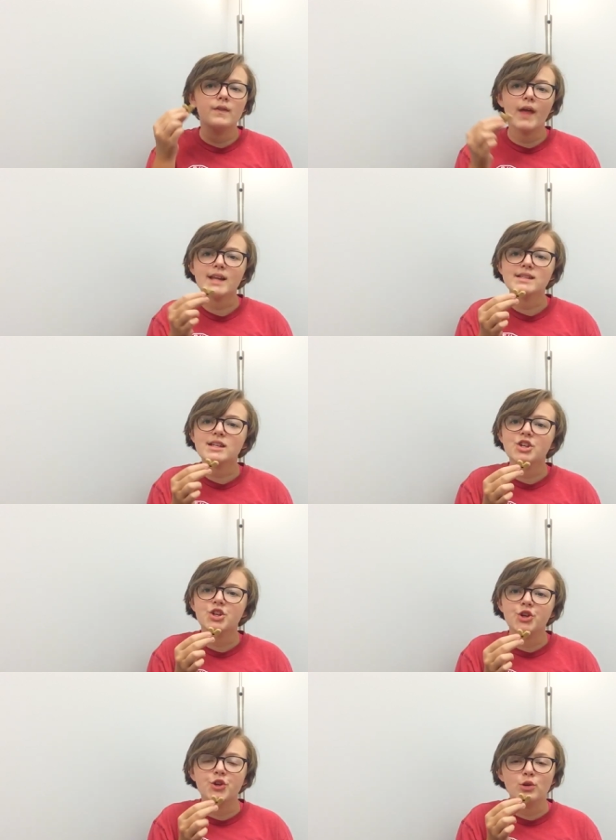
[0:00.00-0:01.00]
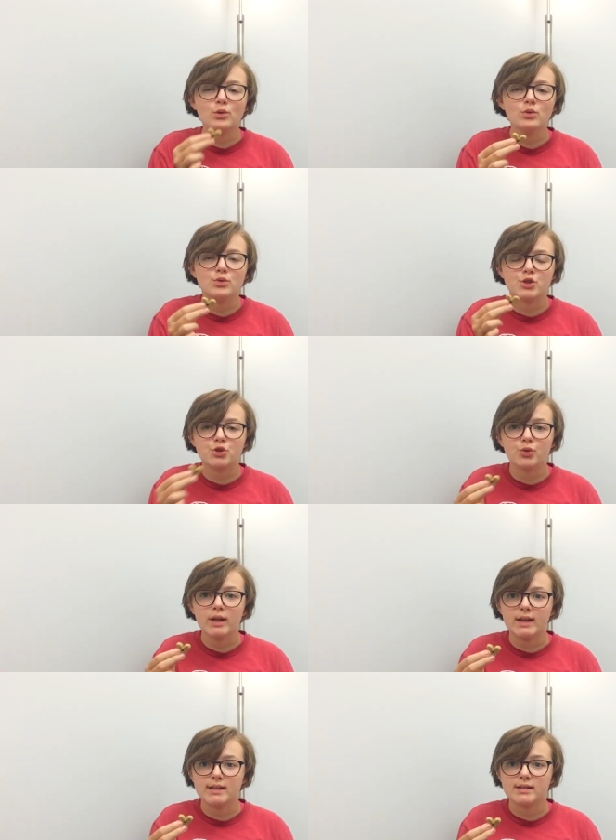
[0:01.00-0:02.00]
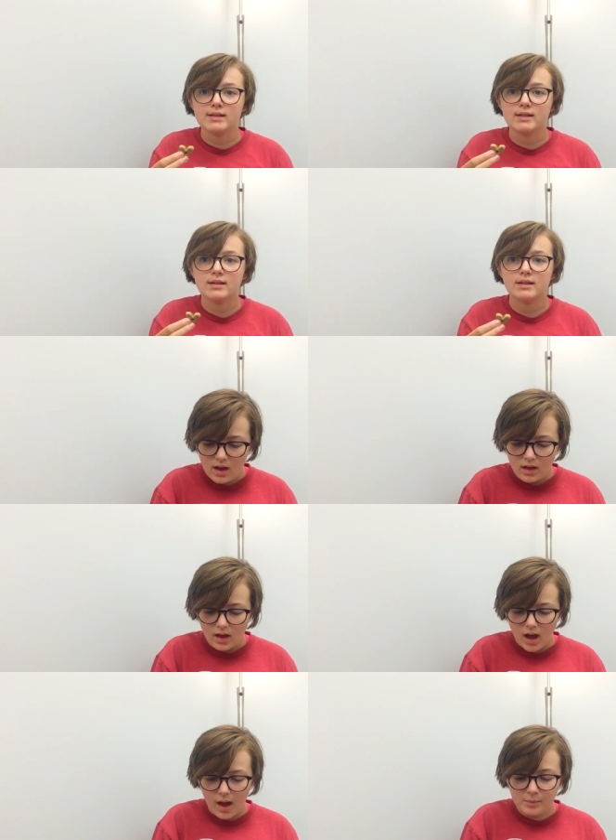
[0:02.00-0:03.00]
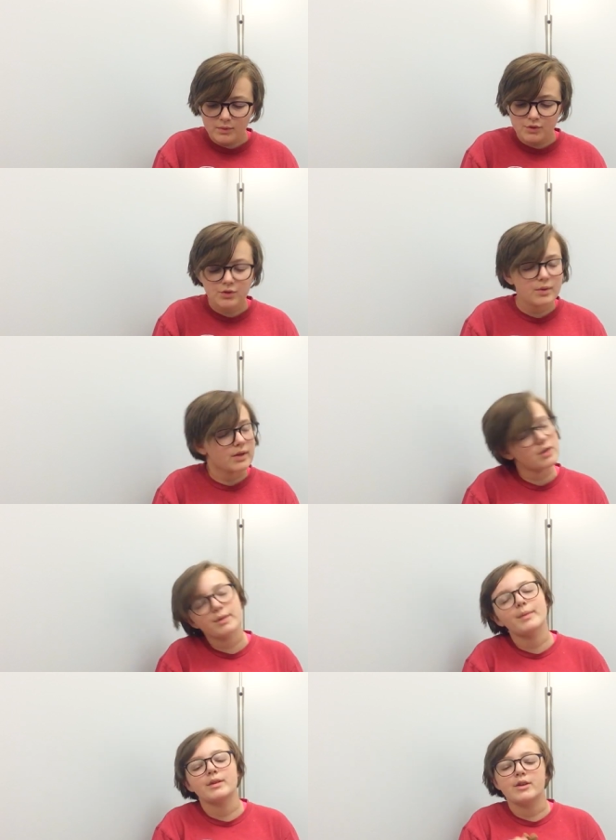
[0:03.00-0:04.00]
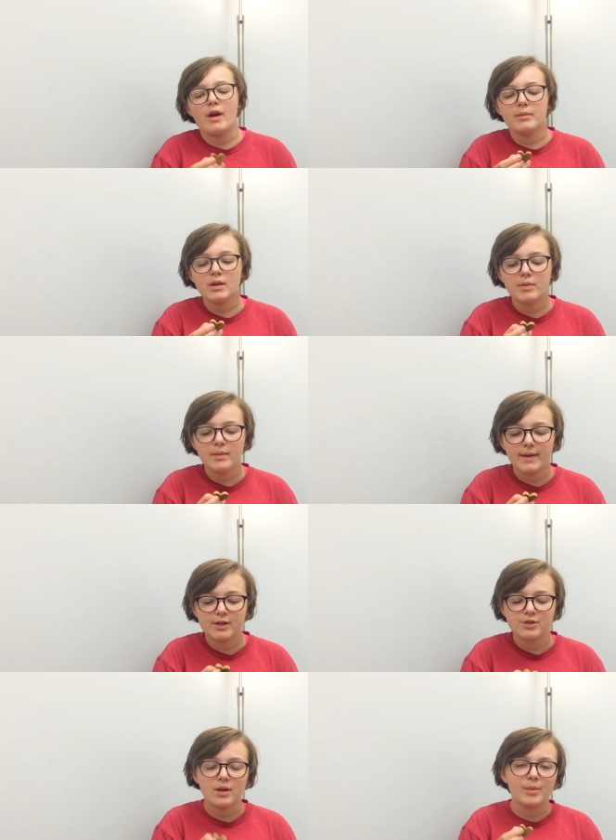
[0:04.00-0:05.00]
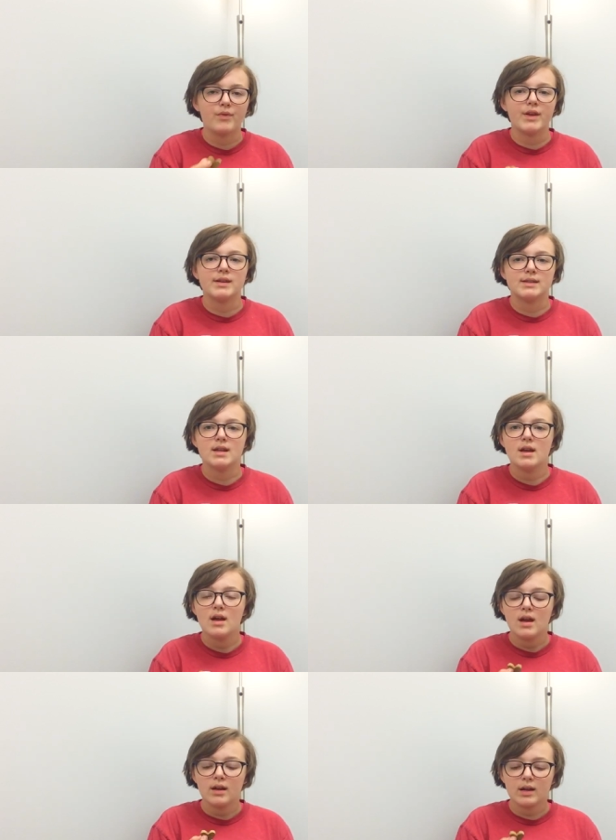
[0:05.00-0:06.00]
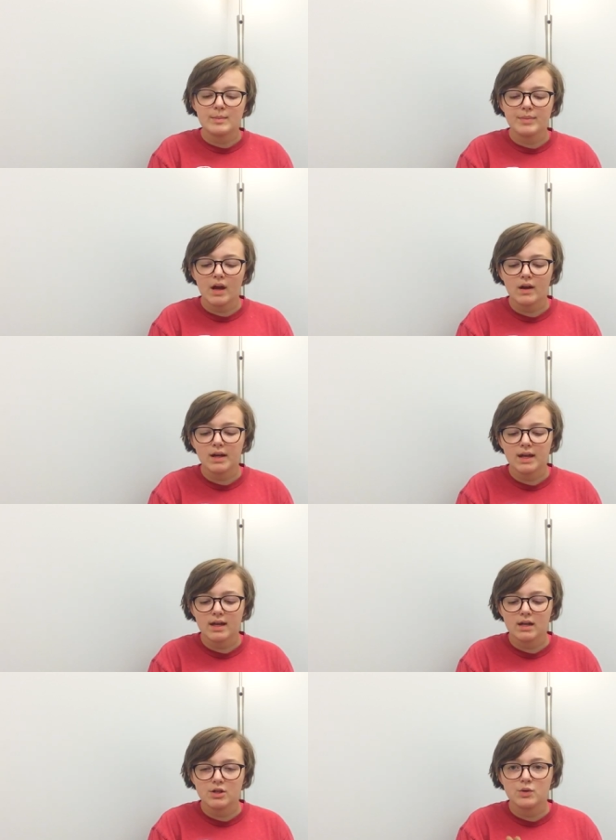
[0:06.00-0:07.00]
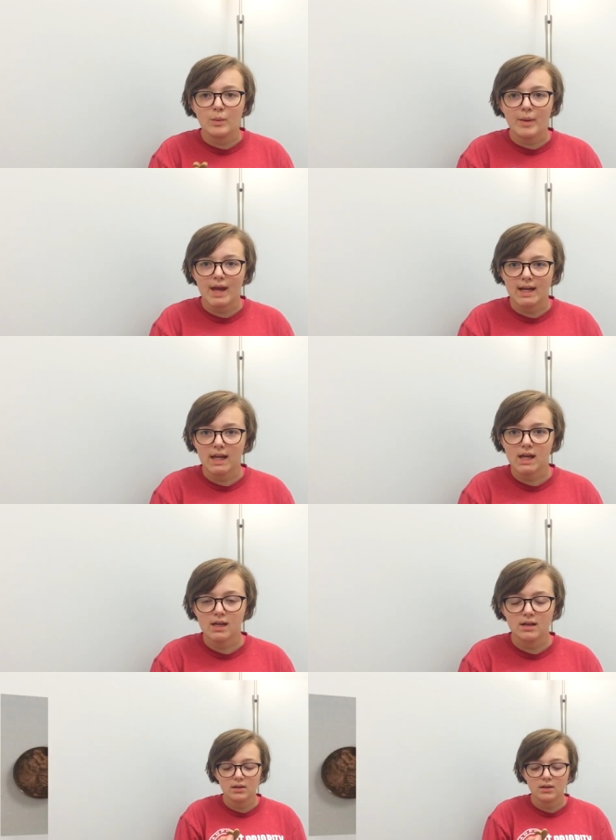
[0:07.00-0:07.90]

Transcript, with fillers: That's a huge treat. Um, do you know, here's what I'm gonna do. I'm gonna put a picture up of this comparing it to a penny